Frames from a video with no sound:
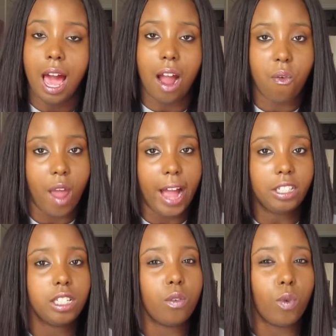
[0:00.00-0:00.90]
I
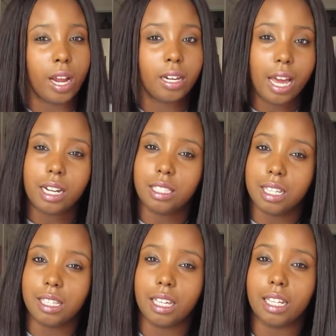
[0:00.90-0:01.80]
actually ran out of
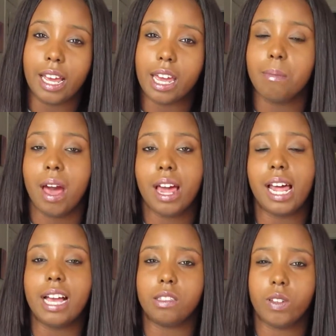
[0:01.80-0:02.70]
sealant. Like in my
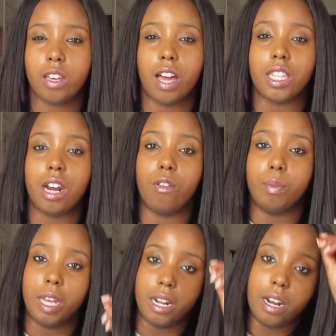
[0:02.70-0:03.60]
last video, I thought I
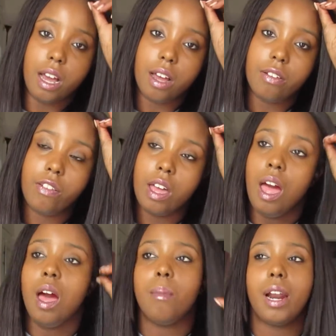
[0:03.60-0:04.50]
would be enough,
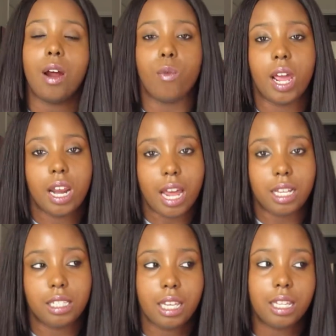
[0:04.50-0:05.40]
but I ran out
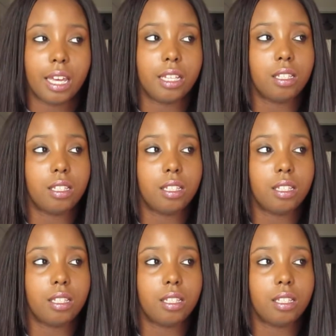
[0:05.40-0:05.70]
of sealant.